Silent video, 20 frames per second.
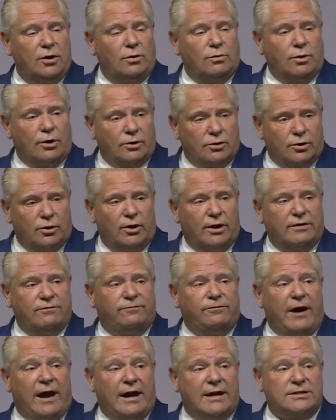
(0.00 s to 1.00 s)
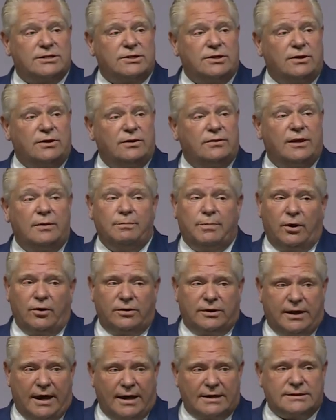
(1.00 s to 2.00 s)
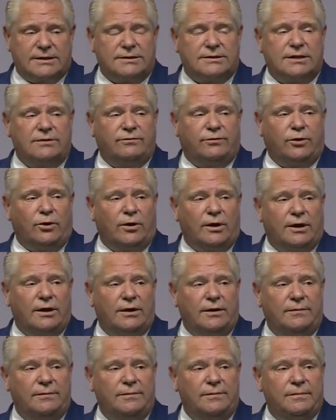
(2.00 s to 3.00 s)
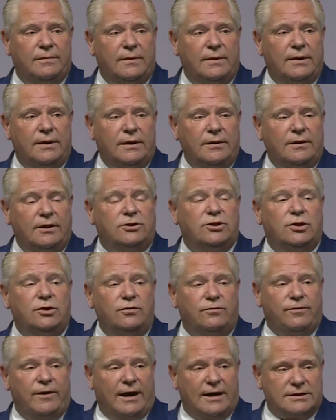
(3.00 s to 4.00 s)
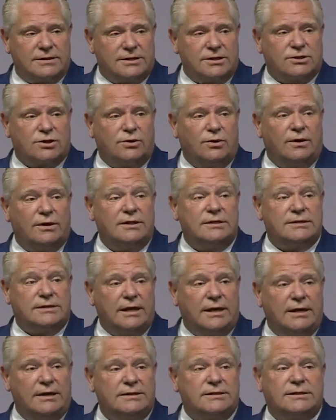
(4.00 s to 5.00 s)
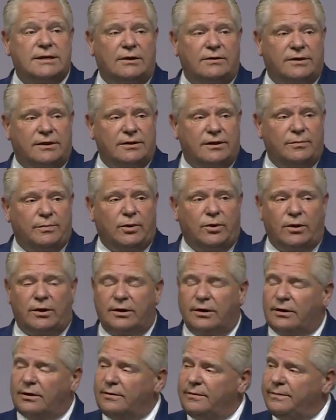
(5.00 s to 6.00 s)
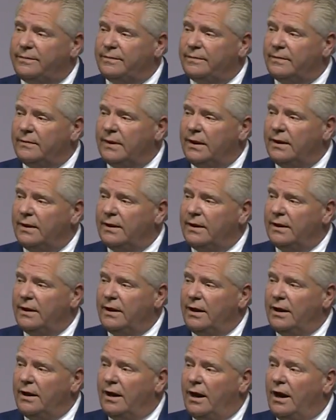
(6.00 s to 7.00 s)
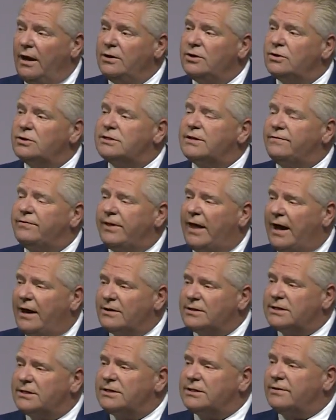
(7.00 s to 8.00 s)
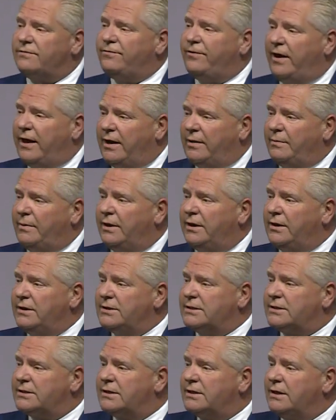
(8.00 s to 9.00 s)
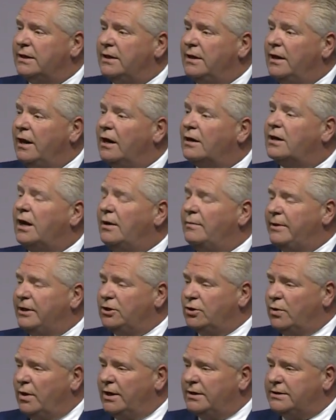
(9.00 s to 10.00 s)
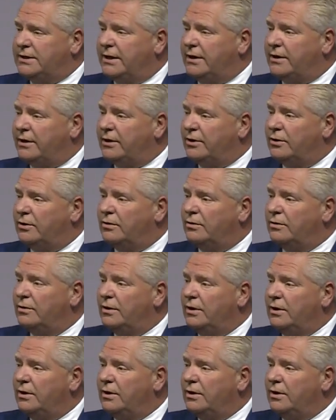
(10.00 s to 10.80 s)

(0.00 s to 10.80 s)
We're growing faster than both Texas and Florida, the two fastest growing states south of the border. Hundreds of thousands of families are coming to Ontario